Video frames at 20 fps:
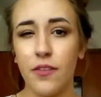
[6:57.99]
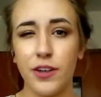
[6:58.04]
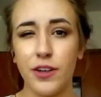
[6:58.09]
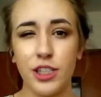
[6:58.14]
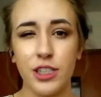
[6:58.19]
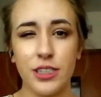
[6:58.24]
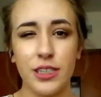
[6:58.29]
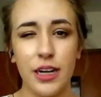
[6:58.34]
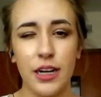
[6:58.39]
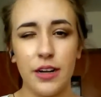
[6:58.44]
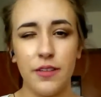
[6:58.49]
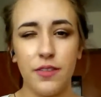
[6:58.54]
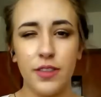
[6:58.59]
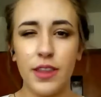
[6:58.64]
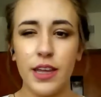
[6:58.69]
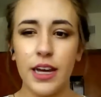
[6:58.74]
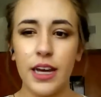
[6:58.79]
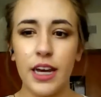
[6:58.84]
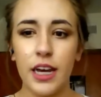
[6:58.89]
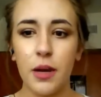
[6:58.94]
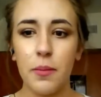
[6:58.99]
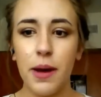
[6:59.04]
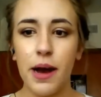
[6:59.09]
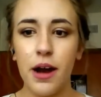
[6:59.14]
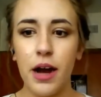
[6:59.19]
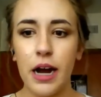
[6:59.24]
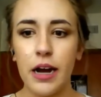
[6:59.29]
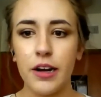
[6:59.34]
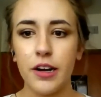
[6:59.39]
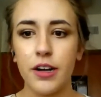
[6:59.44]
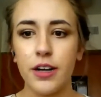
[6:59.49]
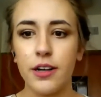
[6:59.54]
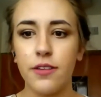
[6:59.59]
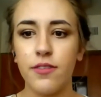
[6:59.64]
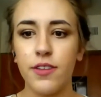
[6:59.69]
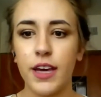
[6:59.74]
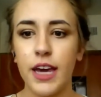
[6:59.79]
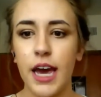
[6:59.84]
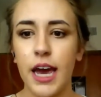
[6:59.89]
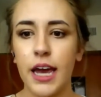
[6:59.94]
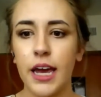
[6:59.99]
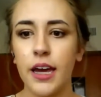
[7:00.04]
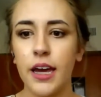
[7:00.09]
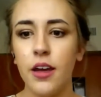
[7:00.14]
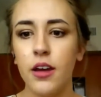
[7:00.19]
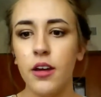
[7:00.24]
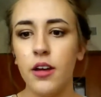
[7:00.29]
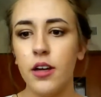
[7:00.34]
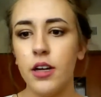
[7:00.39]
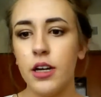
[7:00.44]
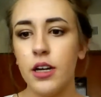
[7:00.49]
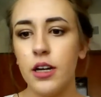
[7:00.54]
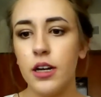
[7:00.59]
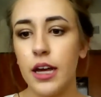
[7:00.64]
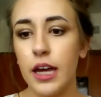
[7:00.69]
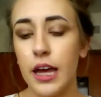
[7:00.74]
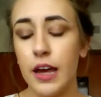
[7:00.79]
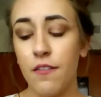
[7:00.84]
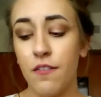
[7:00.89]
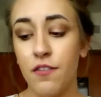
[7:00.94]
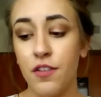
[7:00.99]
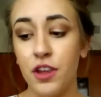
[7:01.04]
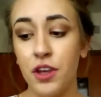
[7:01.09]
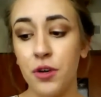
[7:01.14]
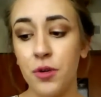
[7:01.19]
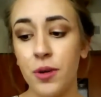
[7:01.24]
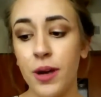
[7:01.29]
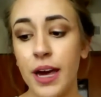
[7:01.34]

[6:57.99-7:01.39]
if you're just kind of thinking about hiring a VA, if you